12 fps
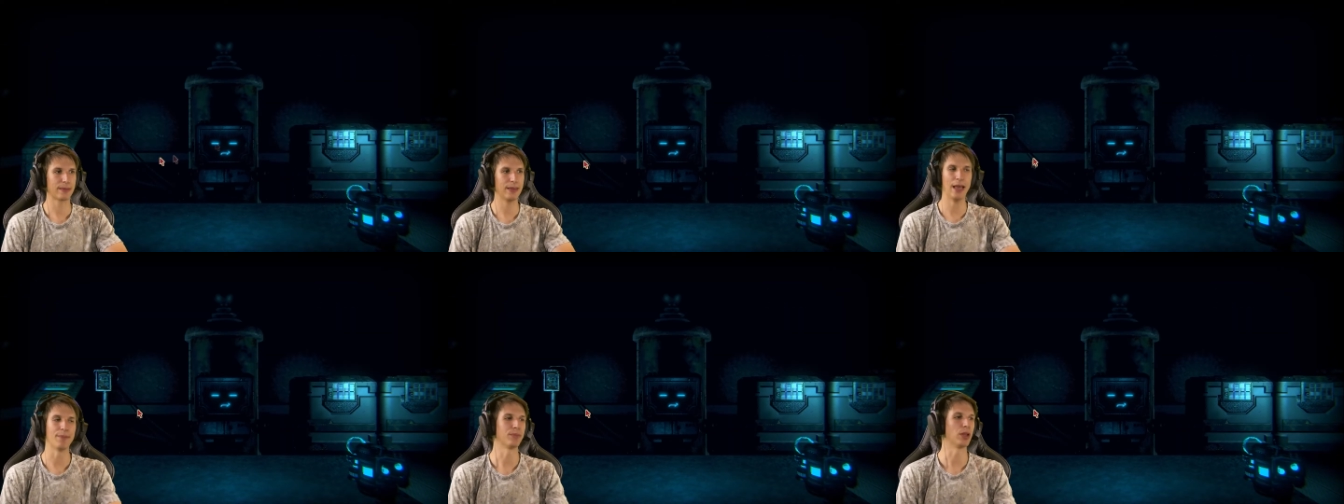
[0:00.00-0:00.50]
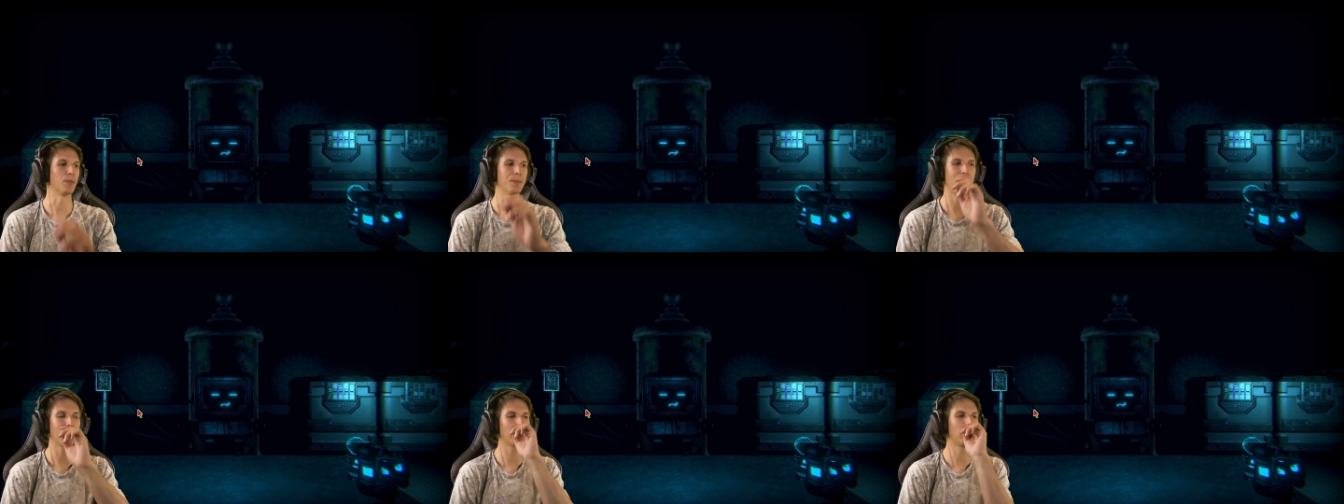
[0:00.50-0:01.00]
Yeah, no,
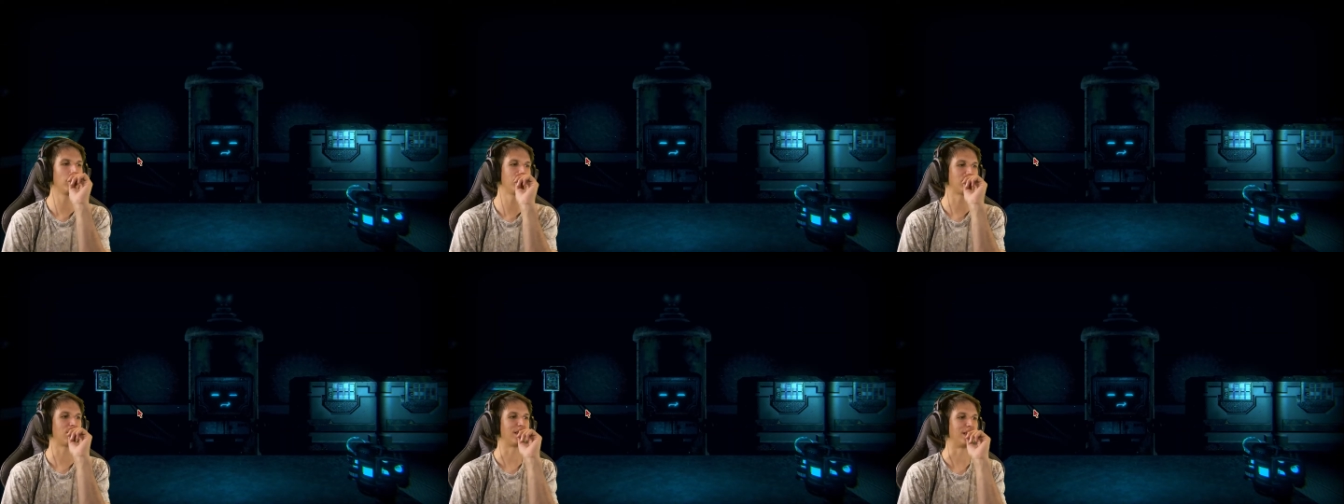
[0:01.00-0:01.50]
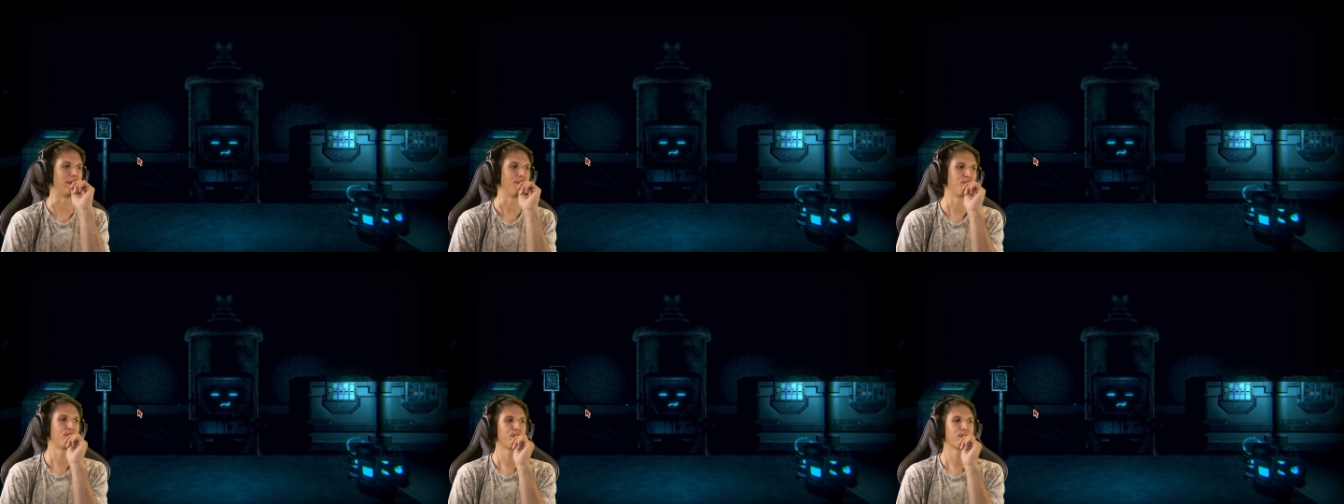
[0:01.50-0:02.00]
I'm gonna leave that right here.
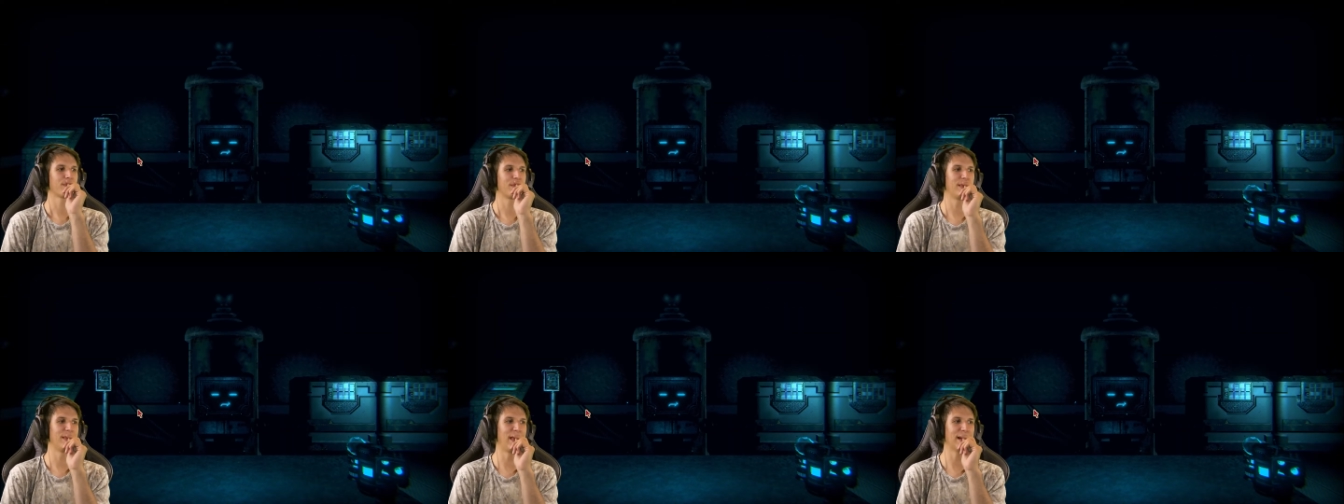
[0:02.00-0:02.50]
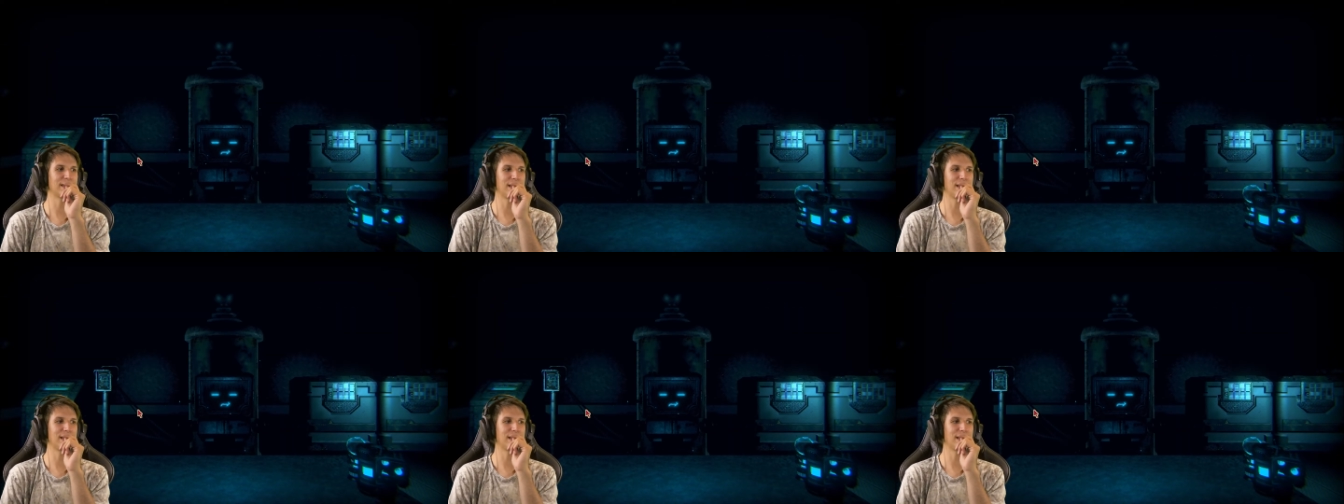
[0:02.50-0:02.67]
Next